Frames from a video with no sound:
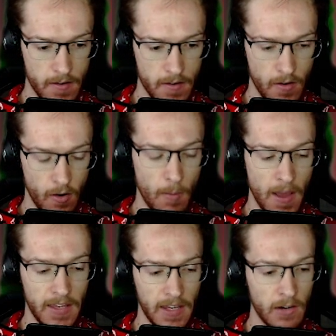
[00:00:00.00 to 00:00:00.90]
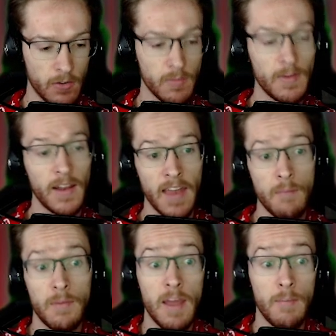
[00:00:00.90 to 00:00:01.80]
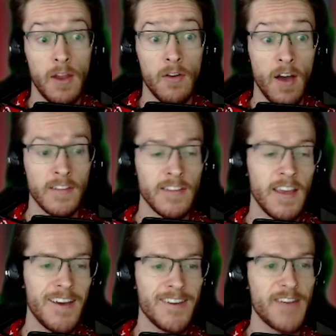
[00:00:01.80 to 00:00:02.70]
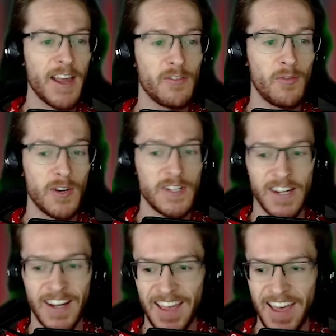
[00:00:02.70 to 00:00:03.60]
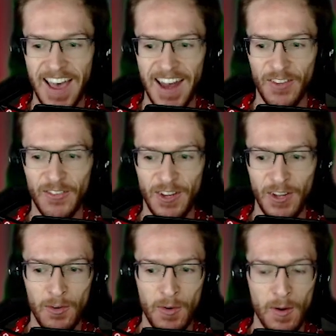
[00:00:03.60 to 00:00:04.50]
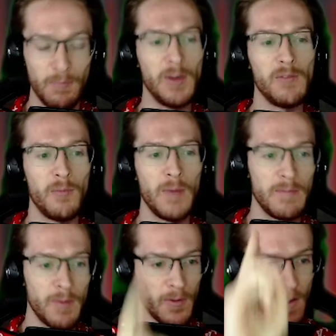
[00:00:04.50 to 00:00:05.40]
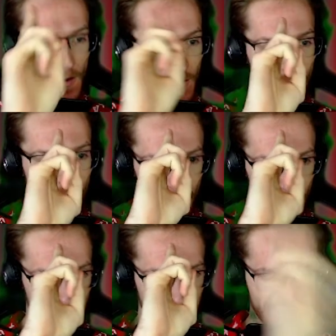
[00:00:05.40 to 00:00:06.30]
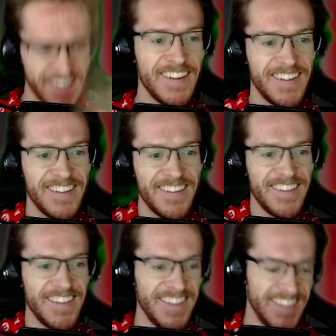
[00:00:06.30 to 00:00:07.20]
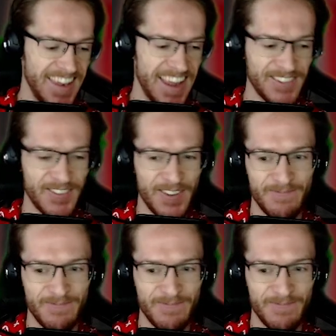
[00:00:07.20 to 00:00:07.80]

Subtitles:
on my healer or something like that. But let me know, guys. Thank you for watching, and I'll see you beautiful people all in the next one.